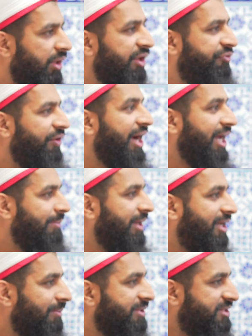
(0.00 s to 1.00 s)
if I
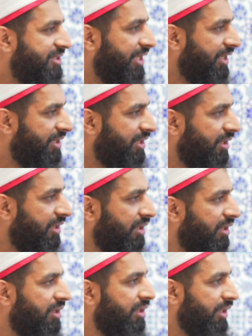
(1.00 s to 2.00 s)
make a mistake
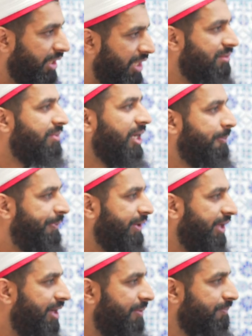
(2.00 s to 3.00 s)
in my
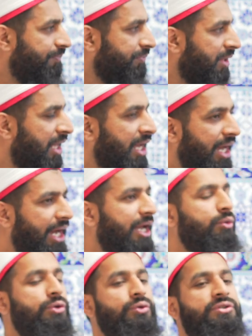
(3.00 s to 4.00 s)
prayer,
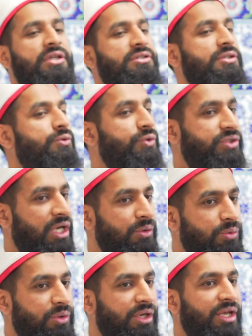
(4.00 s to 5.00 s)
I would do sajdatu
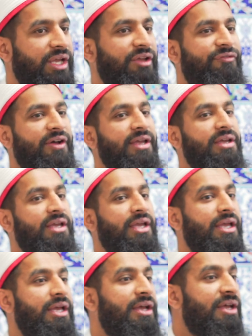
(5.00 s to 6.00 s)
sahu. If I
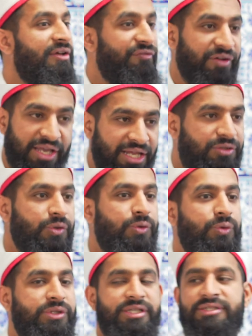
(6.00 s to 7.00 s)
forget to
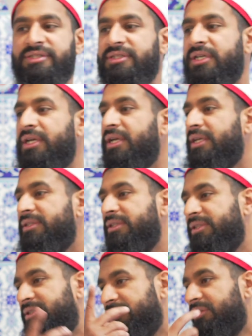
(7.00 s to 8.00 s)
do this, then
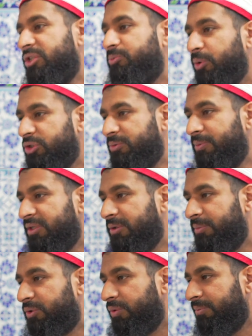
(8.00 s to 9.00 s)
this is responsibility
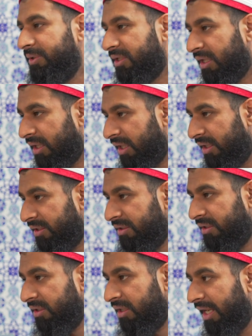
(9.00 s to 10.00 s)
between me and Allah.
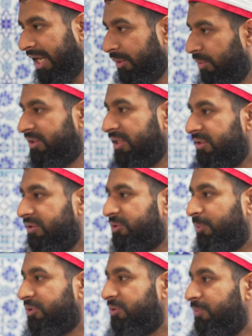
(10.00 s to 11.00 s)
I will take the
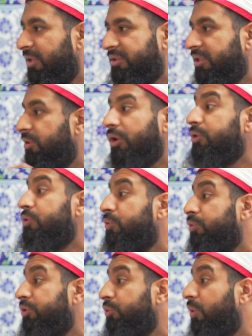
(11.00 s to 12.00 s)
responsibility, not
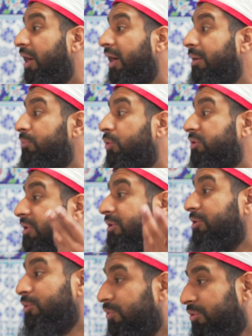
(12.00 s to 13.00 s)
you. You are
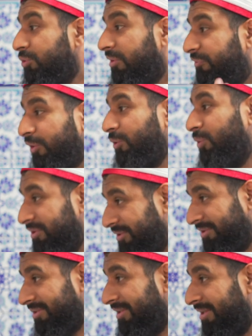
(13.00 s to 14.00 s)
muqtadiyun, you are followers.